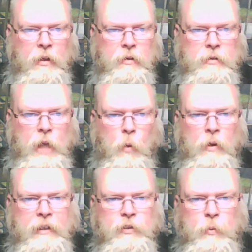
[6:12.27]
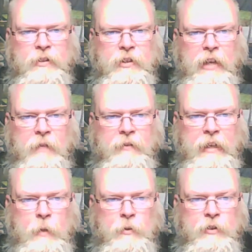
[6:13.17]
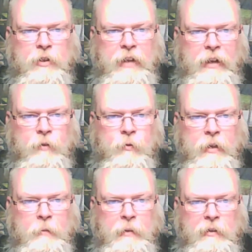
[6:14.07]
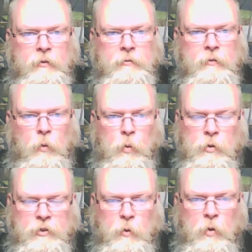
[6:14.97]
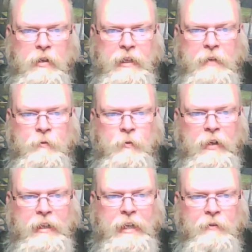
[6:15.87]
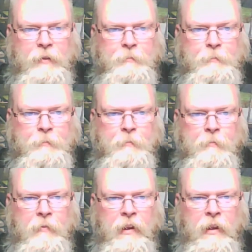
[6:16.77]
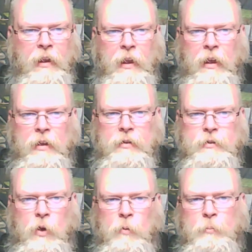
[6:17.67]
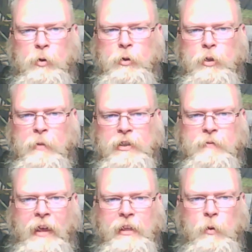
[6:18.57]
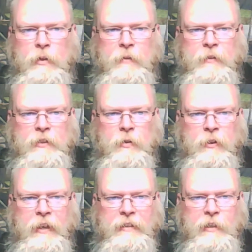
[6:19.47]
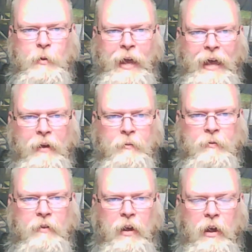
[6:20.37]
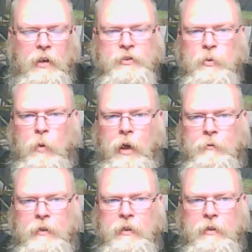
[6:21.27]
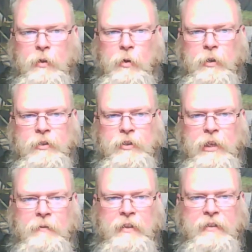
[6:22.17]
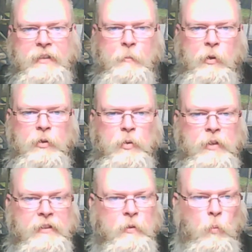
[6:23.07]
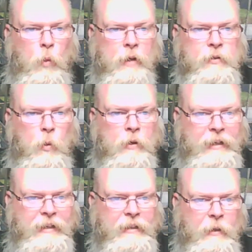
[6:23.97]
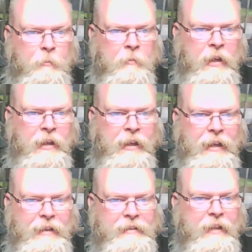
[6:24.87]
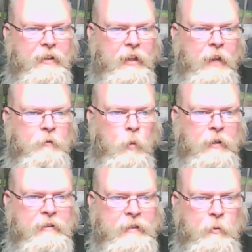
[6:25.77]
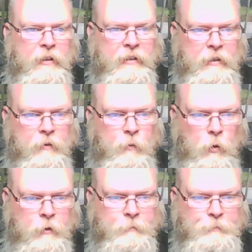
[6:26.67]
No one is rich enough that he would turn down a free meal or scorn a gift freely given. Don't put too much value in the physical things that you have. All too often, your goods are given to someone who doesn't want or need them instead of the loved ones they were intended for.